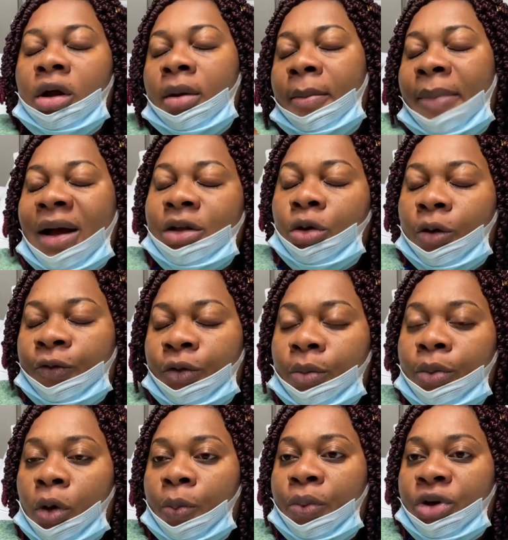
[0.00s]
part of your
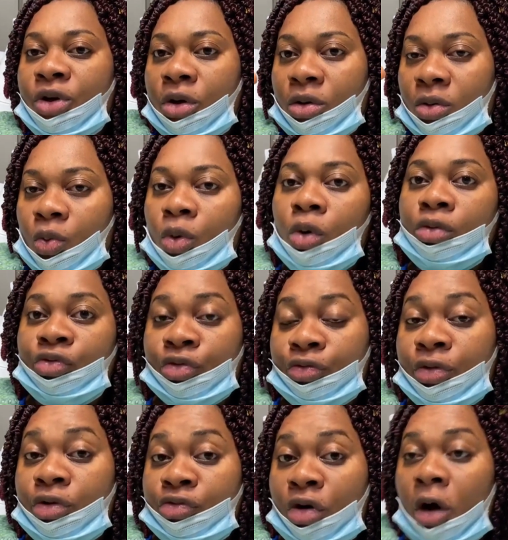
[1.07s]
blood pressure,
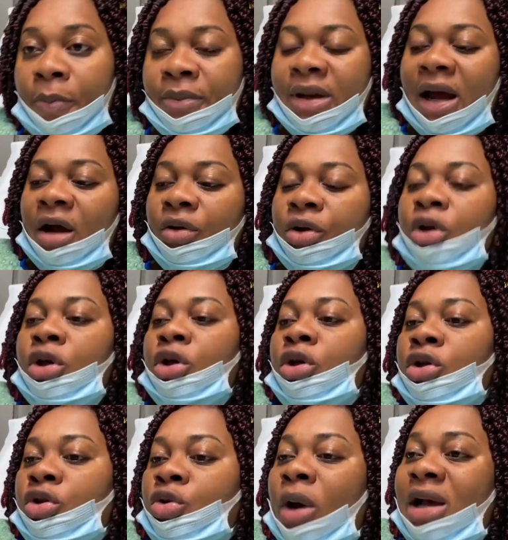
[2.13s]
will drop down.
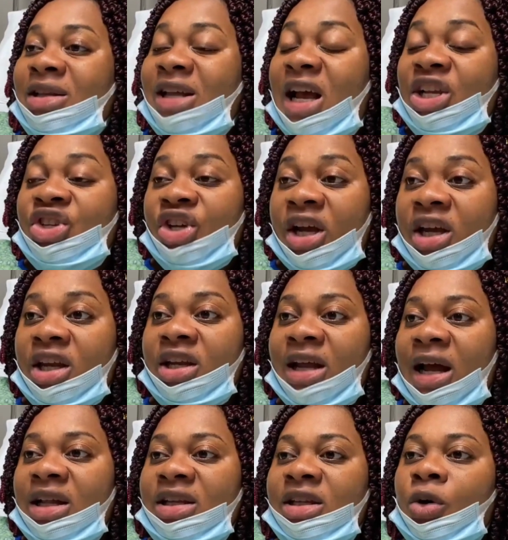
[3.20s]
So as they are checking
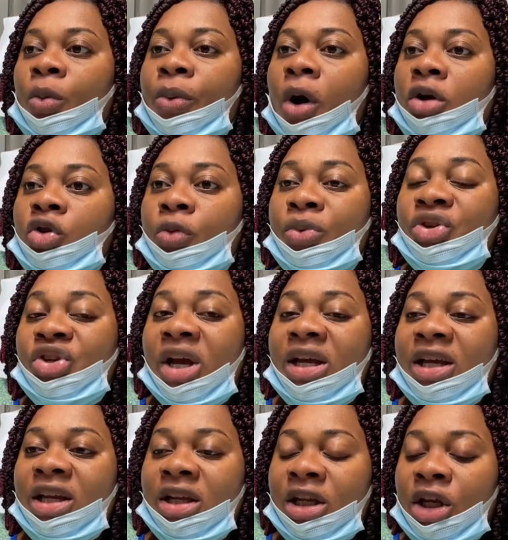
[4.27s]
that, they will also be
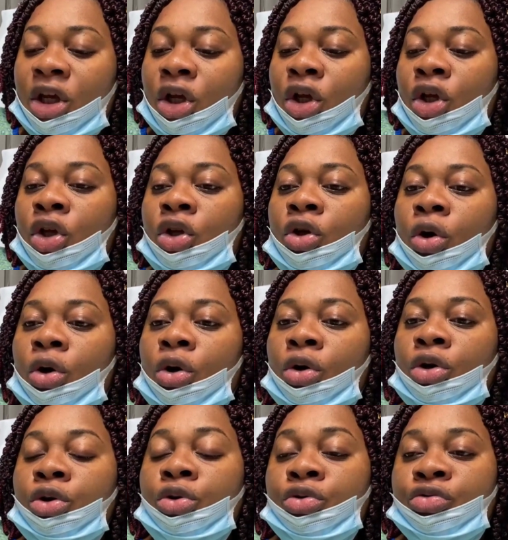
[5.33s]
checking your
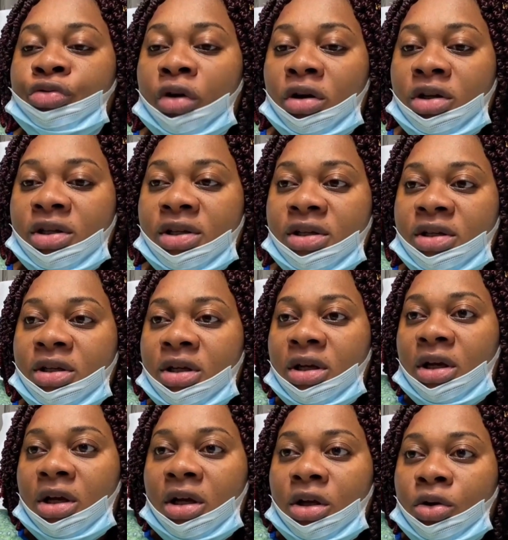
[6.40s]
uterus
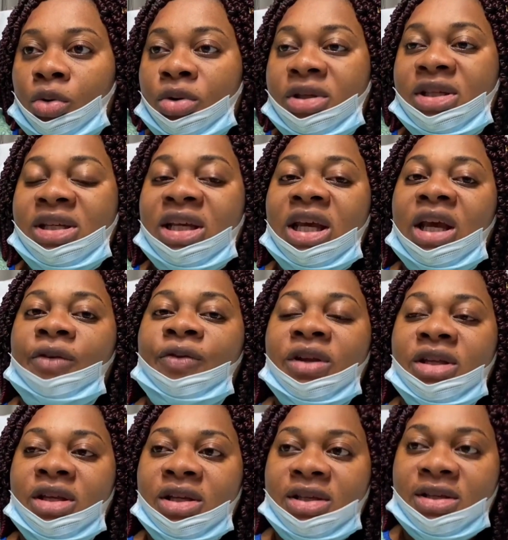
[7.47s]
to see if
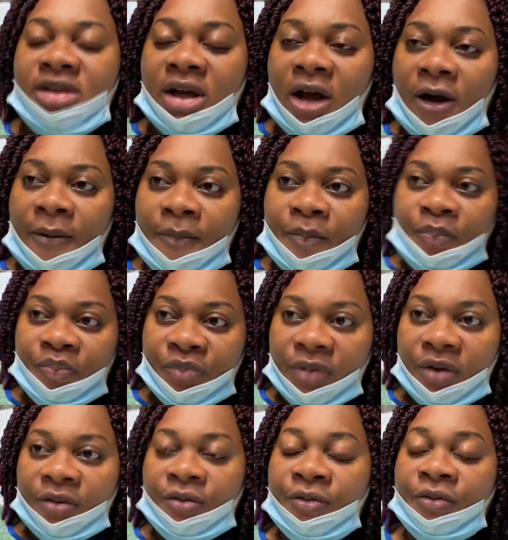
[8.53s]
it is
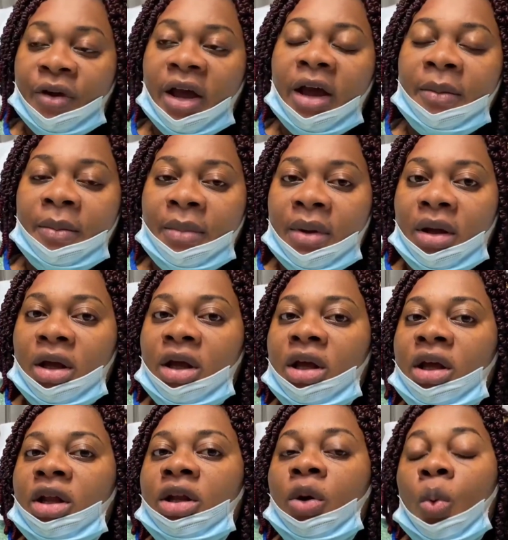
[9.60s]
firm.
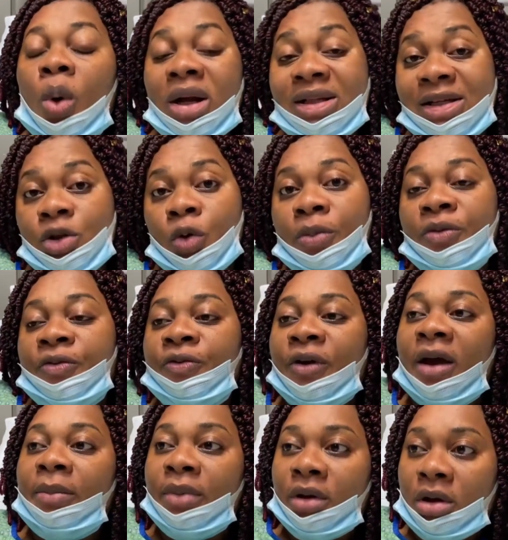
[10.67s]
They want it to be
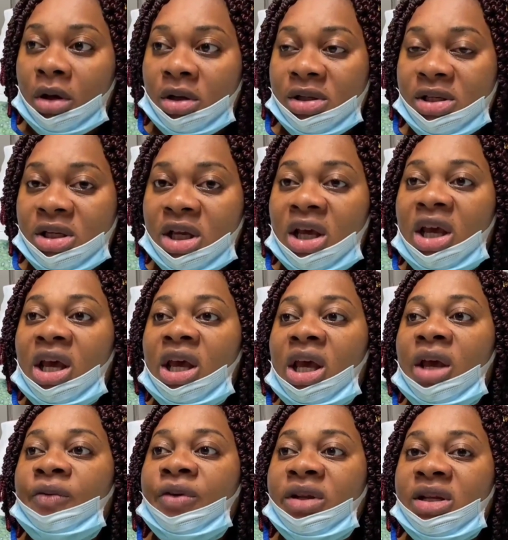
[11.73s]
firm, because
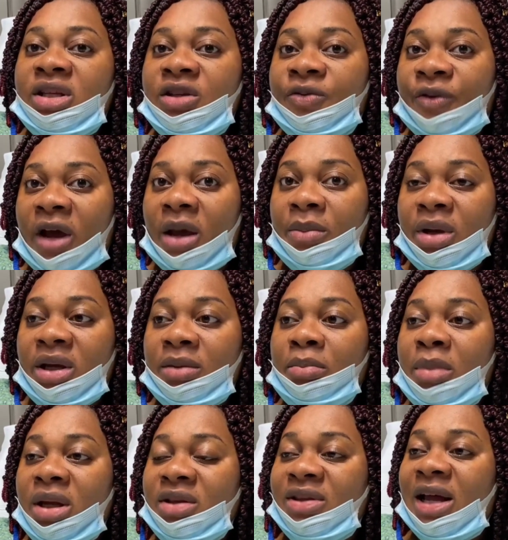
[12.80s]
if it is firm, it
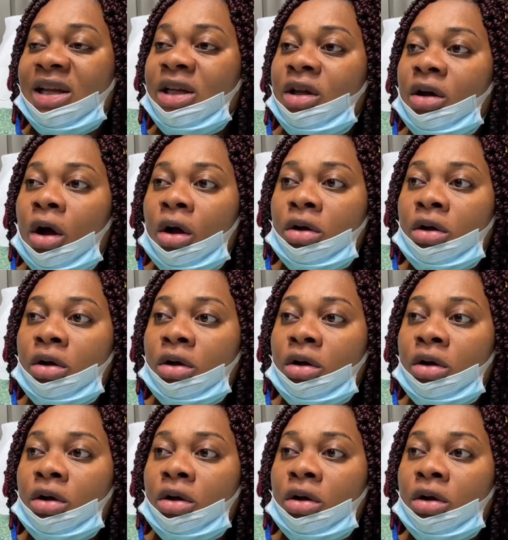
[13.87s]
means that the